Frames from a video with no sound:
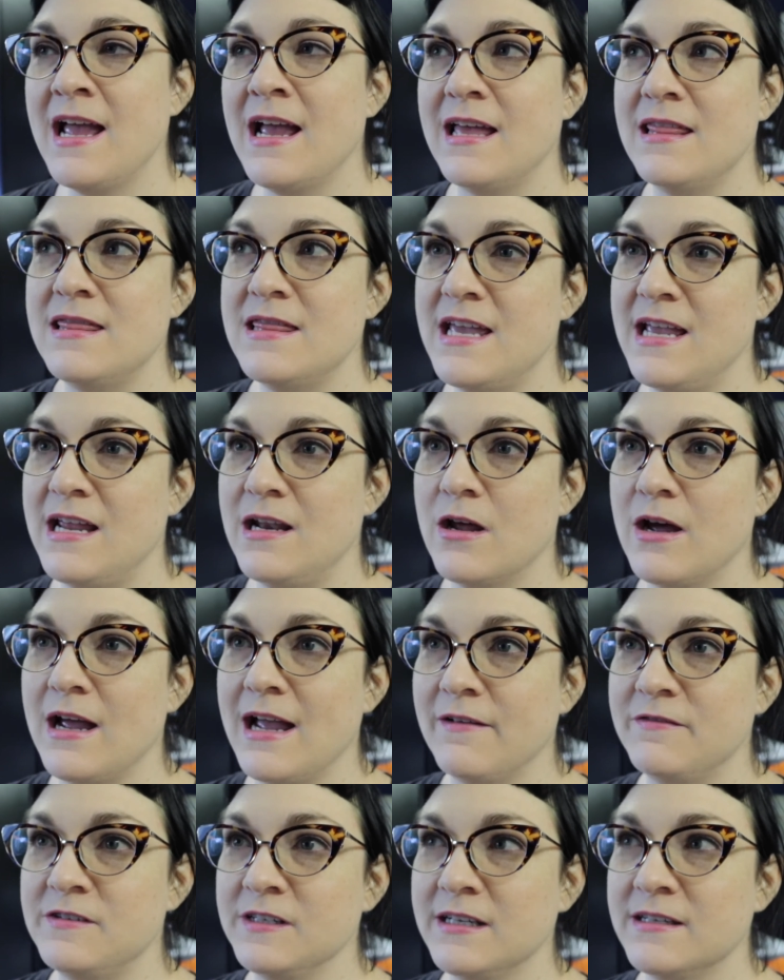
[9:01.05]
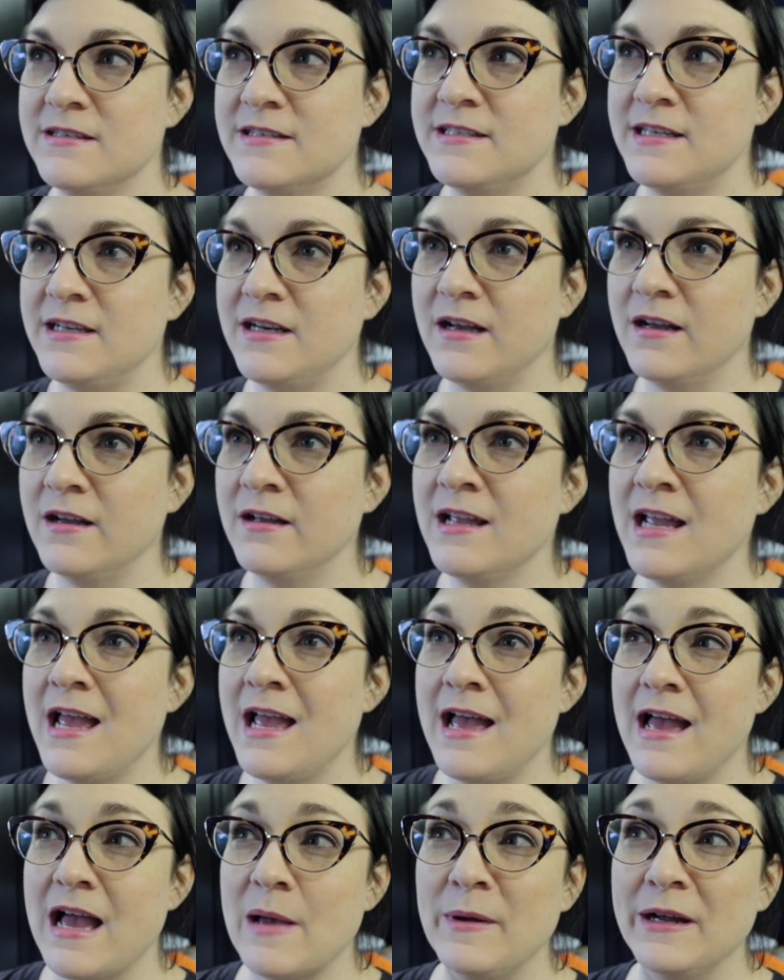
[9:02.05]
And then I have to consider,
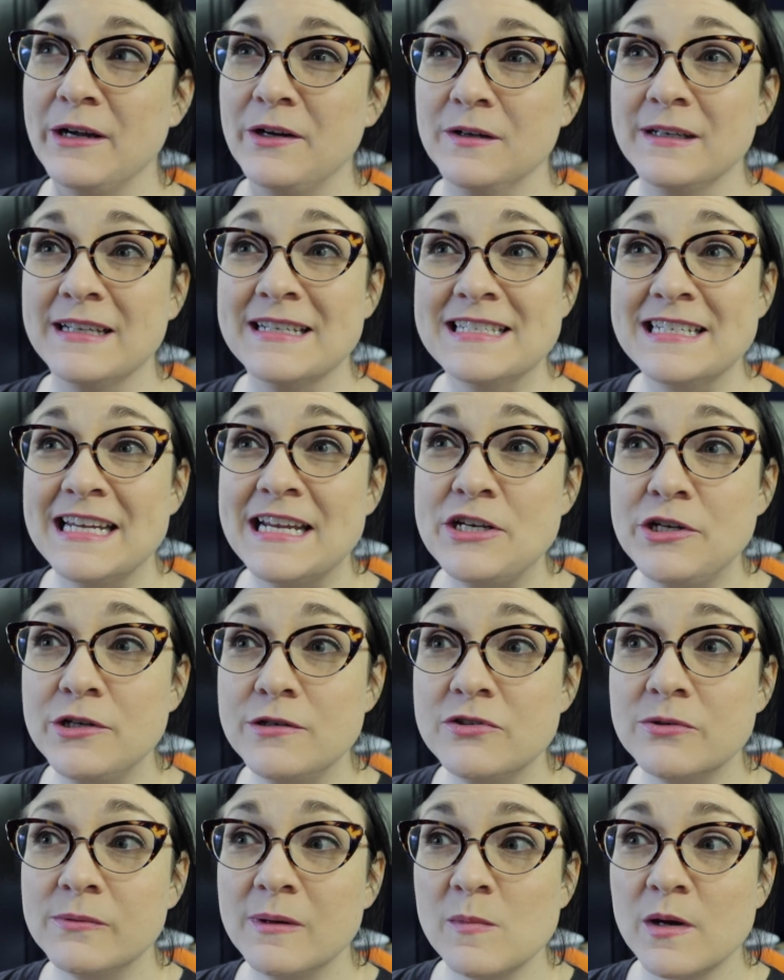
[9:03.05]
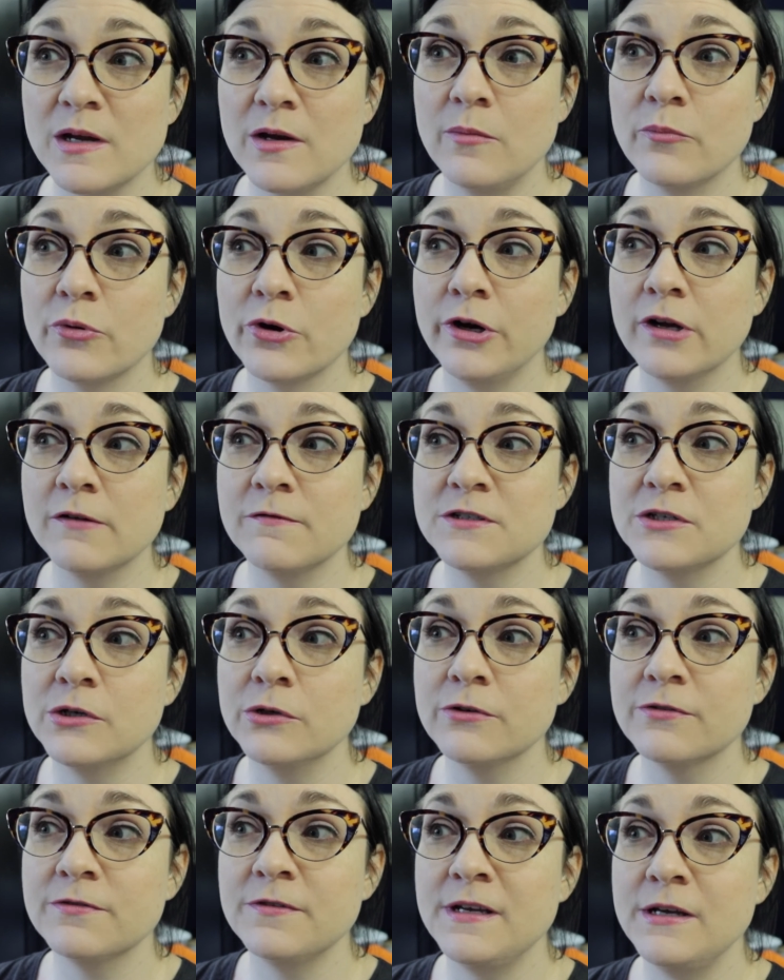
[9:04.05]
am I going to continue doing my own product
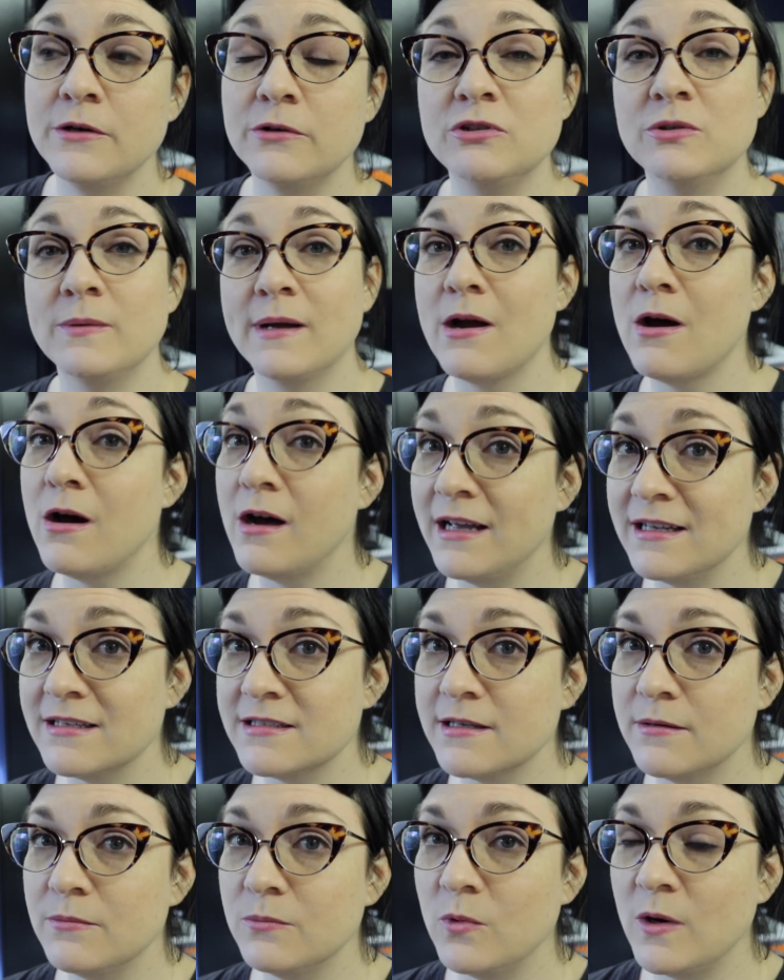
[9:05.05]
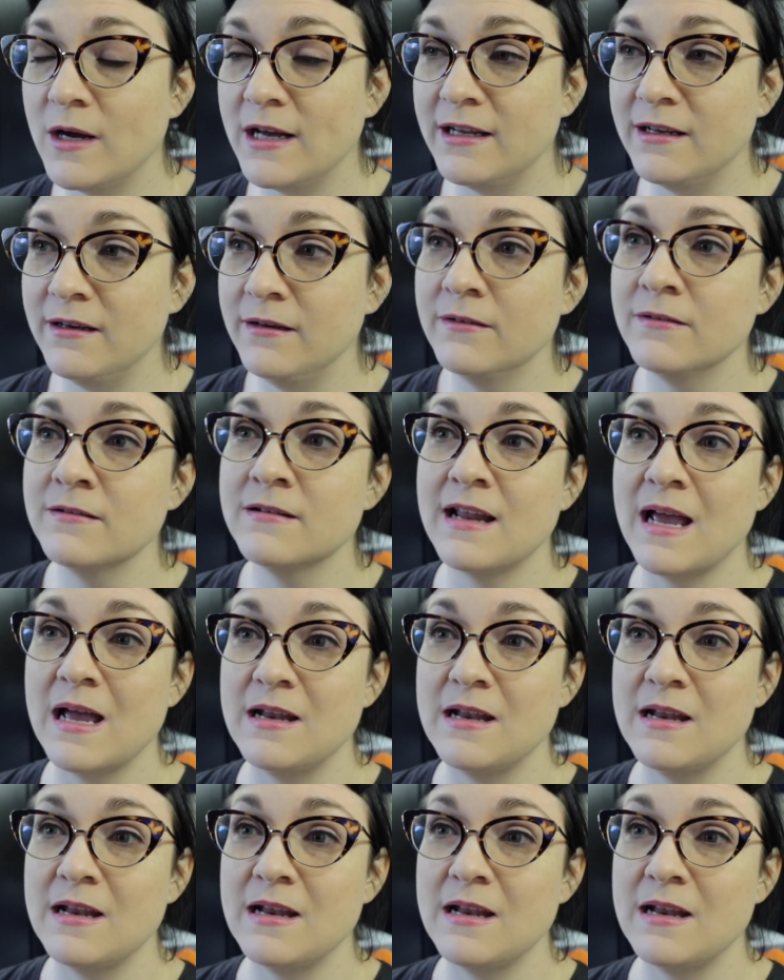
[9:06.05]
photography, or do I hire someone?